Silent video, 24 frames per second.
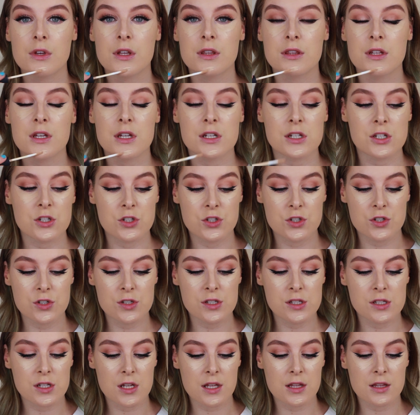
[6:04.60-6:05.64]
And then
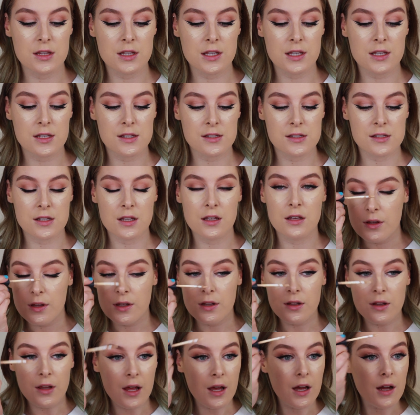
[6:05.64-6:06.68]
just in these
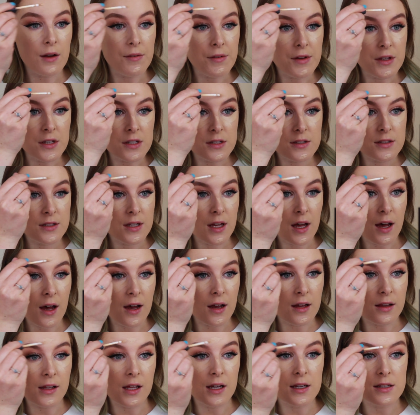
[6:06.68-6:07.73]
little areas to
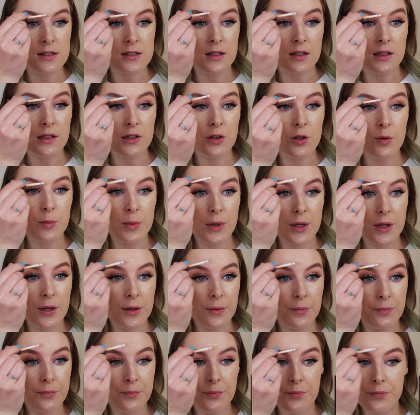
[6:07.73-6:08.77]
highlight a little bit.